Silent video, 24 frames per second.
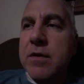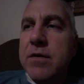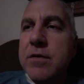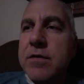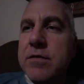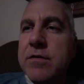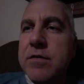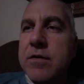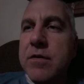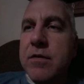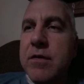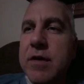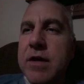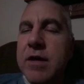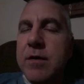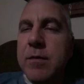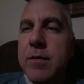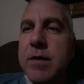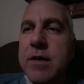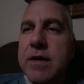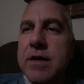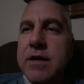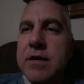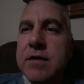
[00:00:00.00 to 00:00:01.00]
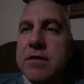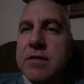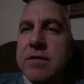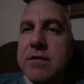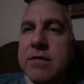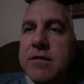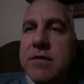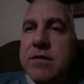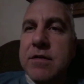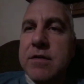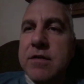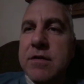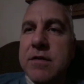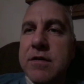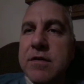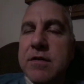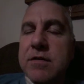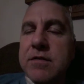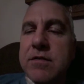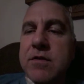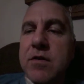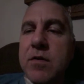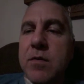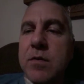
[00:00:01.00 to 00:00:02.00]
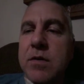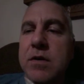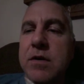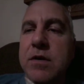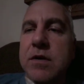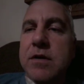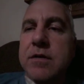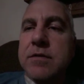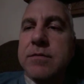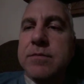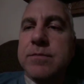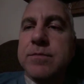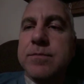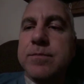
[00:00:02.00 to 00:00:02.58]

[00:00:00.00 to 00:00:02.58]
So anyway, it's going good.